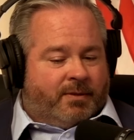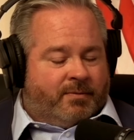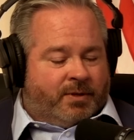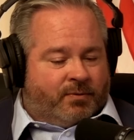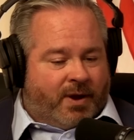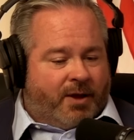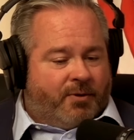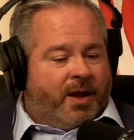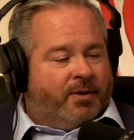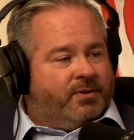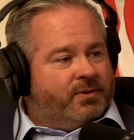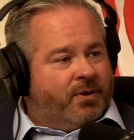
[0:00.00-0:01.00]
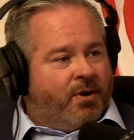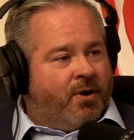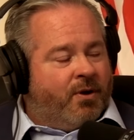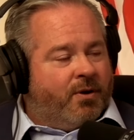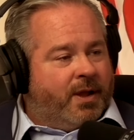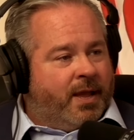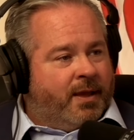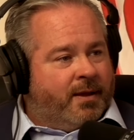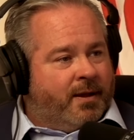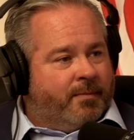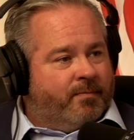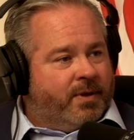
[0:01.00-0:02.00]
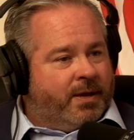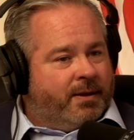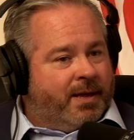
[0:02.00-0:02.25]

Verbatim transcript: these roundabouts are a, um,